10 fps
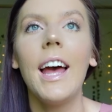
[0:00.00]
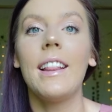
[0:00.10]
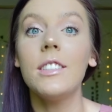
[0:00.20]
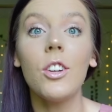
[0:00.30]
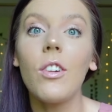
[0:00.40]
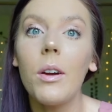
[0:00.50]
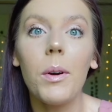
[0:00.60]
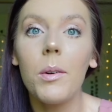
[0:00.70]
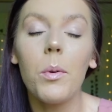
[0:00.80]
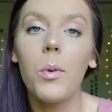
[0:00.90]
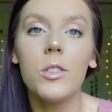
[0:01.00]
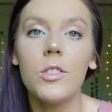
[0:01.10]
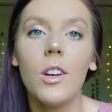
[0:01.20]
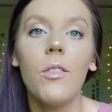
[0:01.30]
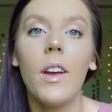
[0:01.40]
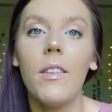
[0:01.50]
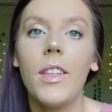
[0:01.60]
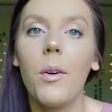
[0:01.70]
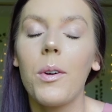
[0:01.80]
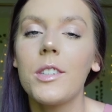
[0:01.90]
and that's a great way to reward yourself if
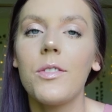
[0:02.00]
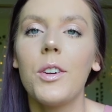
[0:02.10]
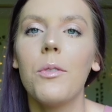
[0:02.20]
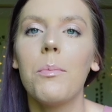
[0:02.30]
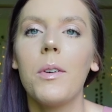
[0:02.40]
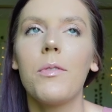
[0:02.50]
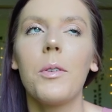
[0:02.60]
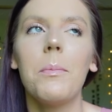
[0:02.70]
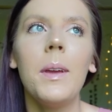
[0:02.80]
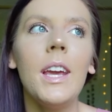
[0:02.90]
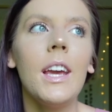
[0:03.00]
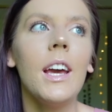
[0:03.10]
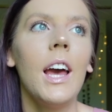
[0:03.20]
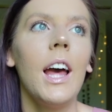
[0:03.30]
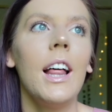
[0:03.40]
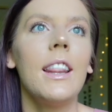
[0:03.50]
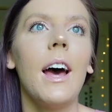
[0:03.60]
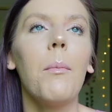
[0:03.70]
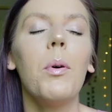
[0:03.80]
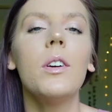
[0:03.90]
that works for you. But for me,
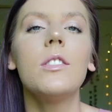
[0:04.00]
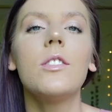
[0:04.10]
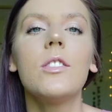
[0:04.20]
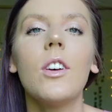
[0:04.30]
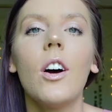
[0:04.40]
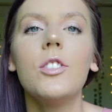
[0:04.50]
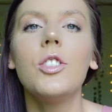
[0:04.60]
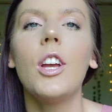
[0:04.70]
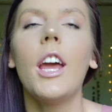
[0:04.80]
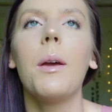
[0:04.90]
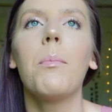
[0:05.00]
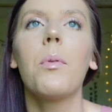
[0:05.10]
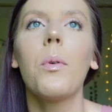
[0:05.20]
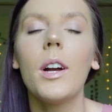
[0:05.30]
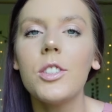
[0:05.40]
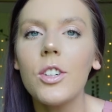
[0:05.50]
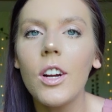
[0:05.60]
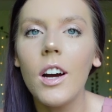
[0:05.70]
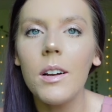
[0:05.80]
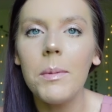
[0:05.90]
that put such a
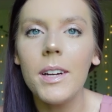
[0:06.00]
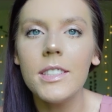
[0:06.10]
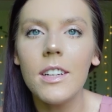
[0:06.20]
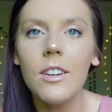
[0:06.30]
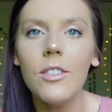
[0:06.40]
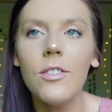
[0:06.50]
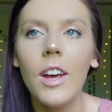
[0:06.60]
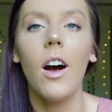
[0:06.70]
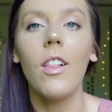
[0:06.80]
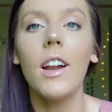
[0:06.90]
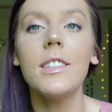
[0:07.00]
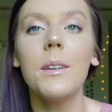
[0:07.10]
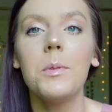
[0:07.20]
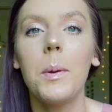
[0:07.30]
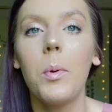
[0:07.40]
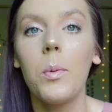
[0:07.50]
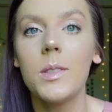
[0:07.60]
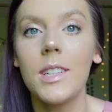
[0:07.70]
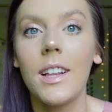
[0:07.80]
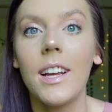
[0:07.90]
pressure on myself. A lot of times people will
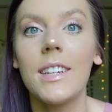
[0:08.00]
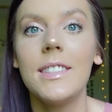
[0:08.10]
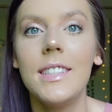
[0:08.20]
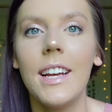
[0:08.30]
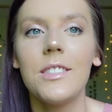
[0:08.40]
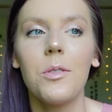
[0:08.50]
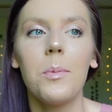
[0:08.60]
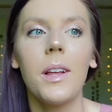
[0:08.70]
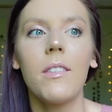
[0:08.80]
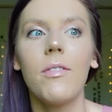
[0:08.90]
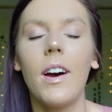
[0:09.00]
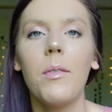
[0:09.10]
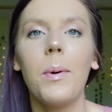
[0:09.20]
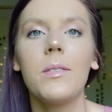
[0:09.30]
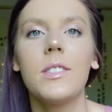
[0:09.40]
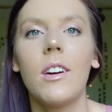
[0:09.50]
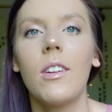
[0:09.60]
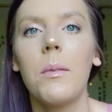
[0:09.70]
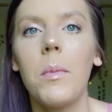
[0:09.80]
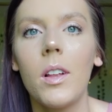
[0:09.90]
set like a date. So it'd be like five pounds down
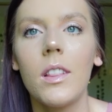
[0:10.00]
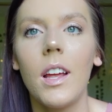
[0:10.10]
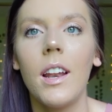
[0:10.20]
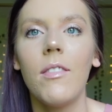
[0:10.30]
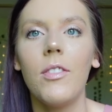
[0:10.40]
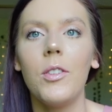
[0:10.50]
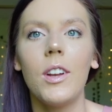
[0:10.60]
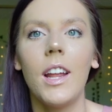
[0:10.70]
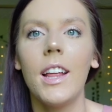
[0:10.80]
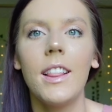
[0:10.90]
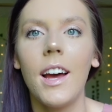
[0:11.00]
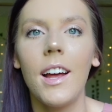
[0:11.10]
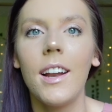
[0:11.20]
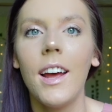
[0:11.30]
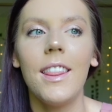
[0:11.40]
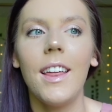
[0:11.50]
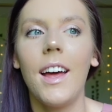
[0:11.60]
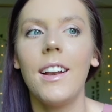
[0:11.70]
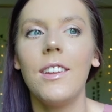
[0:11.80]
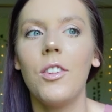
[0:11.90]
in a month. And if you didn't hit that,
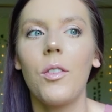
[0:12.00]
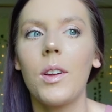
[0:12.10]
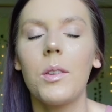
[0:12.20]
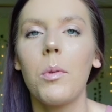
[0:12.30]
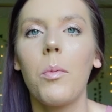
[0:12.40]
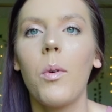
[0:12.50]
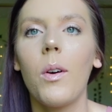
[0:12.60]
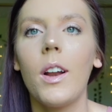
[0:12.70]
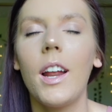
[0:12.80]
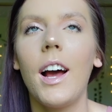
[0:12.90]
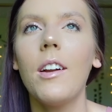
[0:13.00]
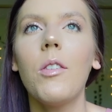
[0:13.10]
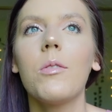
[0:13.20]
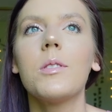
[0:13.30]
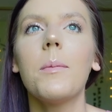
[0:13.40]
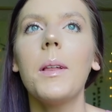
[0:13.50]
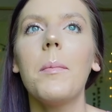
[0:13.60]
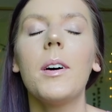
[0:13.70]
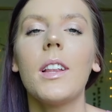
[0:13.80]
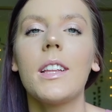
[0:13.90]
then you don't get the reward. And I don't know, something
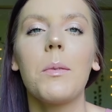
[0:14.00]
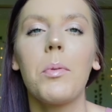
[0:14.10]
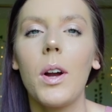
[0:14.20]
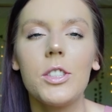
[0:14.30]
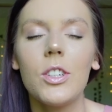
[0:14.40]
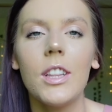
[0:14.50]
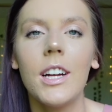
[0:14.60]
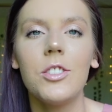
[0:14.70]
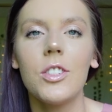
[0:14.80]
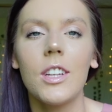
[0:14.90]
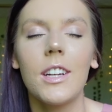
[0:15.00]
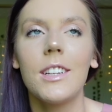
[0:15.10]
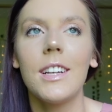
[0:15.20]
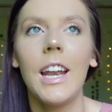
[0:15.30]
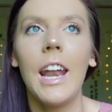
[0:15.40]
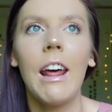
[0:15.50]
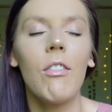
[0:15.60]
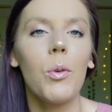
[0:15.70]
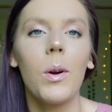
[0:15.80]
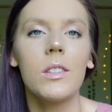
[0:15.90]
about like the pressure in that just like
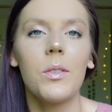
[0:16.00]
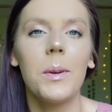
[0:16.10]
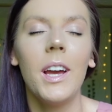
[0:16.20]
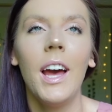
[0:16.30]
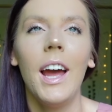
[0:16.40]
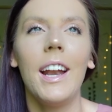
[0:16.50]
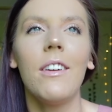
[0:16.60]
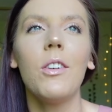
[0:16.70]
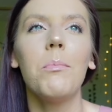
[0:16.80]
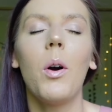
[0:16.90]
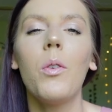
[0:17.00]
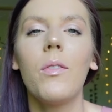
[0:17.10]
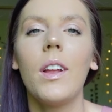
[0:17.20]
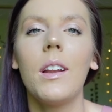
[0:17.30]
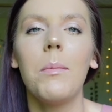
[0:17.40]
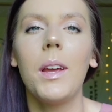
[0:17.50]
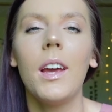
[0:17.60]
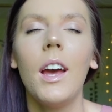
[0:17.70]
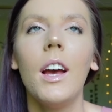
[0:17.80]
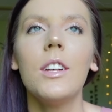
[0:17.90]
never worked for me. It never motivated
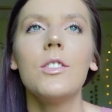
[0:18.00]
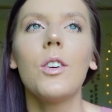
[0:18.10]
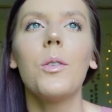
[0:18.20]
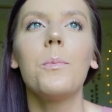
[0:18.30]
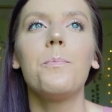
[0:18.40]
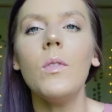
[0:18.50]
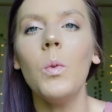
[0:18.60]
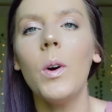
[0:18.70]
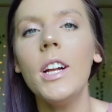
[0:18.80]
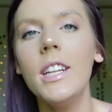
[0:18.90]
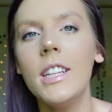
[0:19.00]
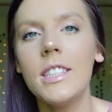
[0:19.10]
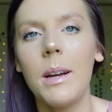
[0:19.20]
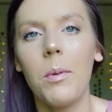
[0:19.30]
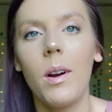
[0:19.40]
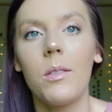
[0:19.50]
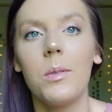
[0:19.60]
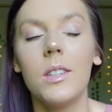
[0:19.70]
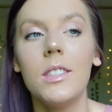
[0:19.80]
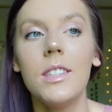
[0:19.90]
me. So what I did this time around
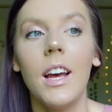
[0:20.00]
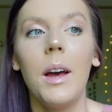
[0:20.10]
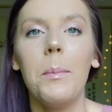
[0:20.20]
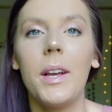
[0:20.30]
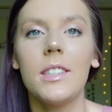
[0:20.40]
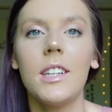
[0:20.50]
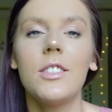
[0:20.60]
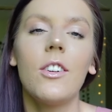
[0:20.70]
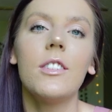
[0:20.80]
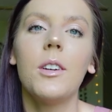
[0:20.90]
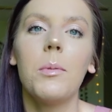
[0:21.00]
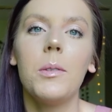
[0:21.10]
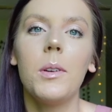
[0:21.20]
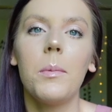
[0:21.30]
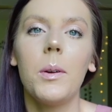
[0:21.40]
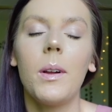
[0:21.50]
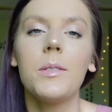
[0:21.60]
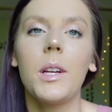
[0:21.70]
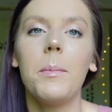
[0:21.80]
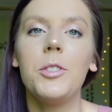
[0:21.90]
was, because I started W W and I
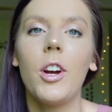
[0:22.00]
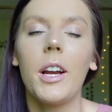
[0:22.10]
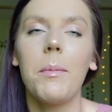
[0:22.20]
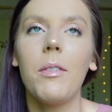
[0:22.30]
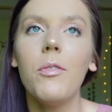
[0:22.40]
was going to be tracking my